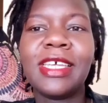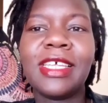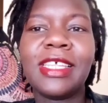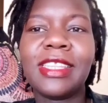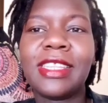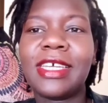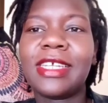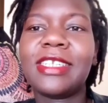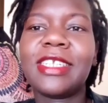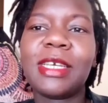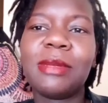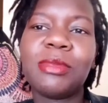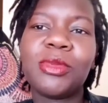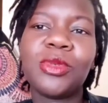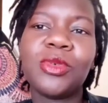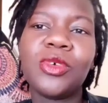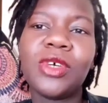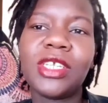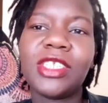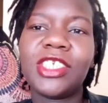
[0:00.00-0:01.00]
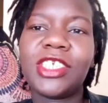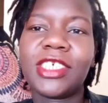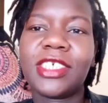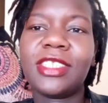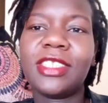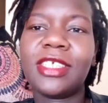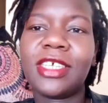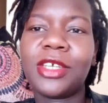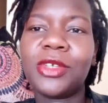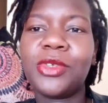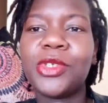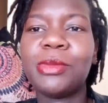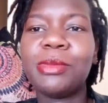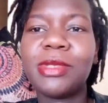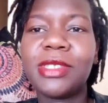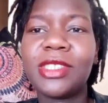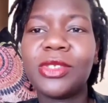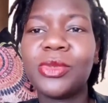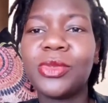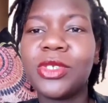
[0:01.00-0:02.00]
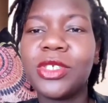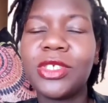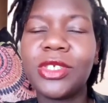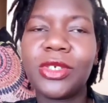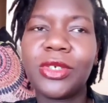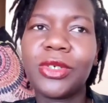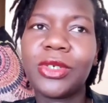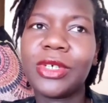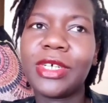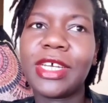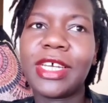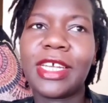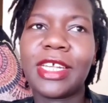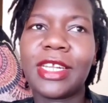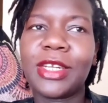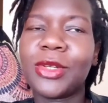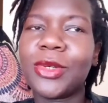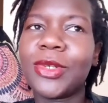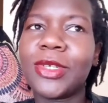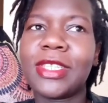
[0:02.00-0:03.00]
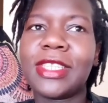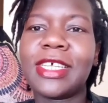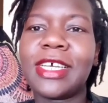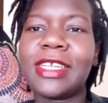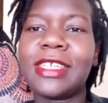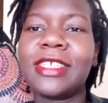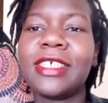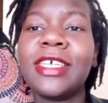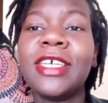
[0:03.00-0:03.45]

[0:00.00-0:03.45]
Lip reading: that time to go and check their YouTube studio and all that.